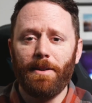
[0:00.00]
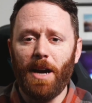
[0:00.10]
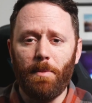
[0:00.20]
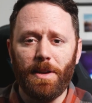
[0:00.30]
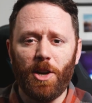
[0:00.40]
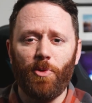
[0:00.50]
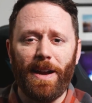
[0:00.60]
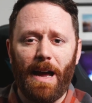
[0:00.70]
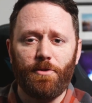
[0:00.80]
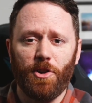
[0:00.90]
And coming here right
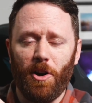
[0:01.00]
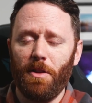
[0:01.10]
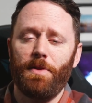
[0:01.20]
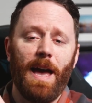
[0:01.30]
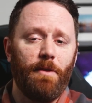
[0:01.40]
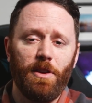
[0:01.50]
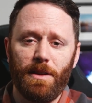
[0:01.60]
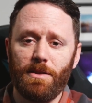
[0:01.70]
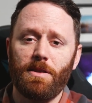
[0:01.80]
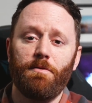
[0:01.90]
after all of the
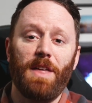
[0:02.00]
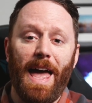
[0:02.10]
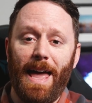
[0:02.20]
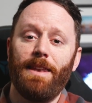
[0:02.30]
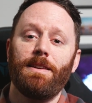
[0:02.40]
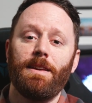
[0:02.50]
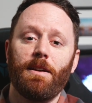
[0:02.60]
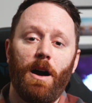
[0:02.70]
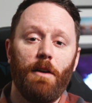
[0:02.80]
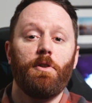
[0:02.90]
heaviness of the ending
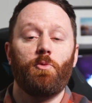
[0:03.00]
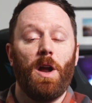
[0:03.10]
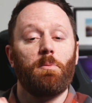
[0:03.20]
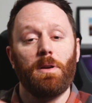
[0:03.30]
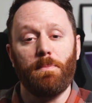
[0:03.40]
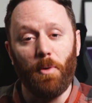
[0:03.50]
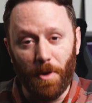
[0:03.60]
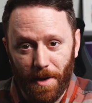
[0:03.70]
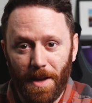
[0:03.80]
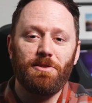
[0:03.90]
of A Realm
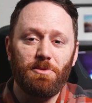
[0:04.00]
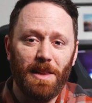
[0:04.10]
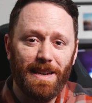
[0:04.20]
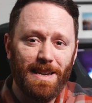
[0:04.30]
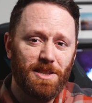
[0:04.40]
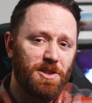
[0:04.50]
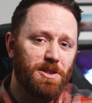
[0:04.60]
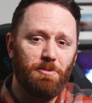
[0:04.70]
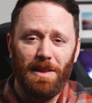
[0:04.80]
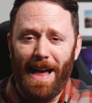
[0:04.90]
Reborn, it was really nice to
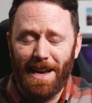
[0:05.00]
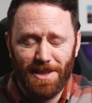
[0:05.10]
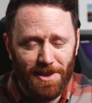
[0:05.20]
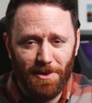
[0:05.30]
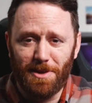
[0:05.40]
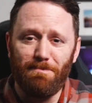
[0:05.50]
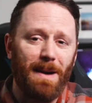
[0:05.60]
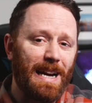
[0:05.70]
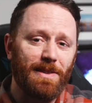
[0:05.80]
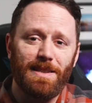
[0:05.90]
just relax and do some
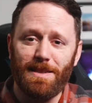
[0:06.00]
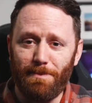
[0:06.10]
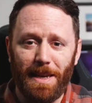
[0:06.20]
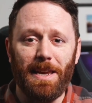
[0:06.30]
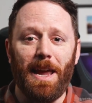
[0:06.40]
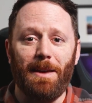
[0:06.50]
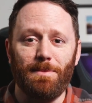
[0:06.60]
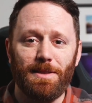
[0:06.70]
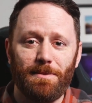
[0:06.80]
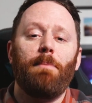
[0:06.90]
mindless mini
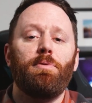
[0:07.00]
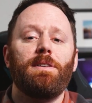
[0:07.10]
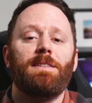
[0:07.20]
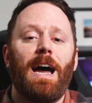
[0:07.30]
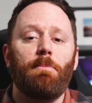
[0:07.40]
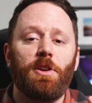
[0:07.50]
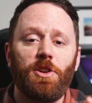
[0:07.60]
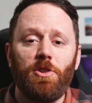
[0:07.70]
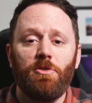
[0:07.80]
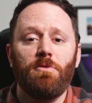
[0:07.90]
games. And plus, I'm a
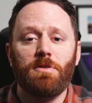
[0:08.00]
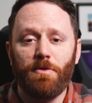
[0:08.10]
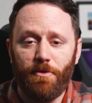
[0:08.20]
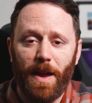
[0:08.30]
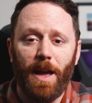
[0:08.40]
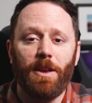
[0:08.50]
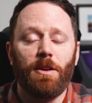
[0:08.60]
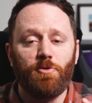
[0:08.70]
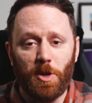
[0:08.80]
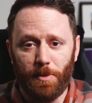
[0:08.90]
huge fan
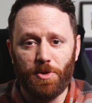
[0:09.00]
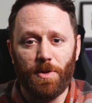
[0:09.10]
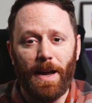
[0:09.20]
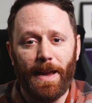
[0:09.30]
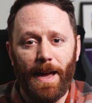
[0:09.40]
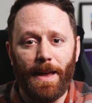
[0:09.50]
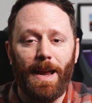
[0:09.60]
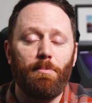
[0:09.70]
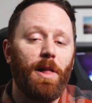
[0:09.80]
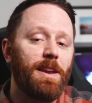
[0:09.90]
of triple triad. I
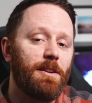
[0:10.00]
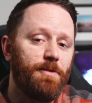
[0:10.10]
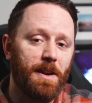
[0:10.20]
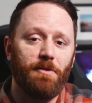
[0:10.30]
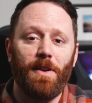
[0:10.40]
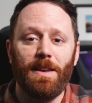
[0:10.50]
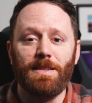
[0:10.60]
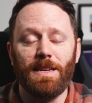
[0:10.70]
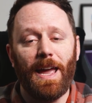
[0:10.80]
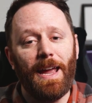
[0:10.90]
played it in Final
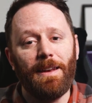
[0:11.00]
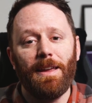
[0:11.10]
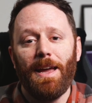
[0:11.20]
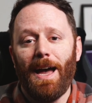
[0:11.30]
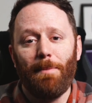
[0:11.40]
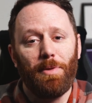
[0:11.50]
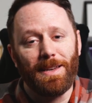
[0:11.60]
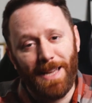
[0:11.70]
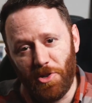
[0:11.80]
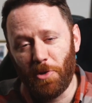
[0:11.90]
Fantasy VIII. I played
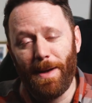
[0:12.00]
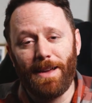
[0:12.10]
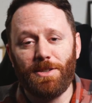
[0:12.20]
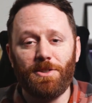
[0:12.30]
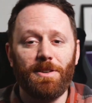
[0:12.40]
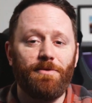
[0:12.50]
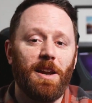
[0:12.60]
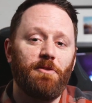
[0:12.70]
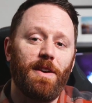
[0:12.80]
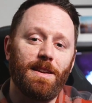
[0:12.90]
Tetramaster in
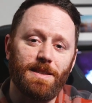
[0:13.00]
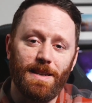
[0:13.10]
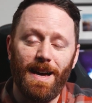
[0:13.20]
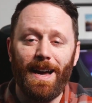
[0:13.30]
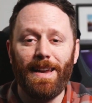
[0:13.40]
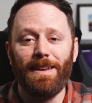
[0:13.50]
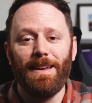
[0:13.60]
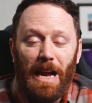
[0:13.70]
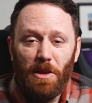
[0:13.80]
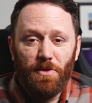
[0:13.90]
Final Fantasy IX.
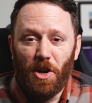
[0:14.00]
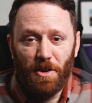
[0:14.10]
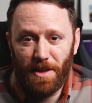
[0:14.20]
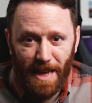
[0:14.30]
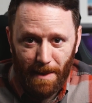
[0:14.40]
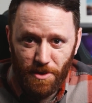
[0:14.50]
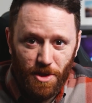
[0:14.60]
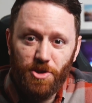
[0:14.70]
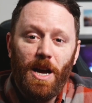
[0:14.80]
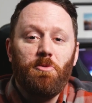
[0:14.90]
I love card games
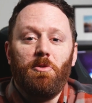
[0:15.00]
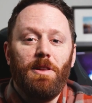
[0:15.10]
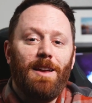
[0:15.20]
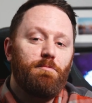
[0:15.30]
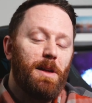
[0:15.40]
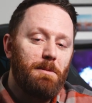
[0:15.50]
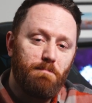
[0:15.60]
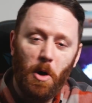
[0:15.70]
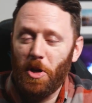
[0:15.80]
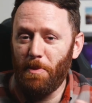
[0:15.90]
in general. I've played
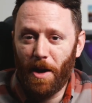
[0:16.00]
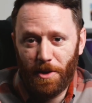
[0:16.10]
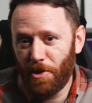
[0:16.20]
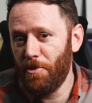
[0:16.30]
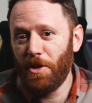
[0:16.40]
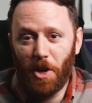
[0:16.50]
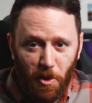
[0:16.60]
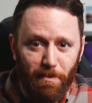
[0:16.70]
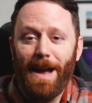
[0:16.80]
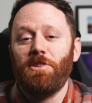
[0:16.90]
Pokemon, Yu-Gi-Oh,
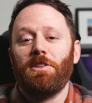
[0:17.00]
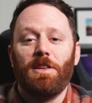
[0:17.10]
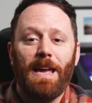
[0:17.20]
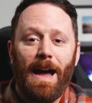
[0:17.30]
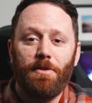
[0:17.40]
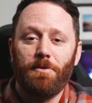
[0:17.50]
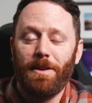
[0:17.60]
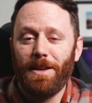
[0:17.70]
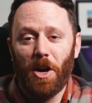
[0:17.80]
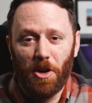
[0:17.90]
Magic the
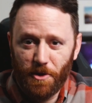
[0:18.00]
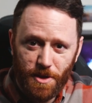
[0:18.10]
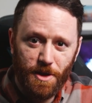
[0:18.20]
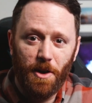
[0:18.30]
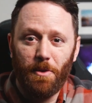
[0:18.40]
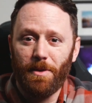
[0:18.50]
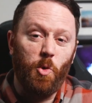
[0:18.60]
Gathering, Hearthstone,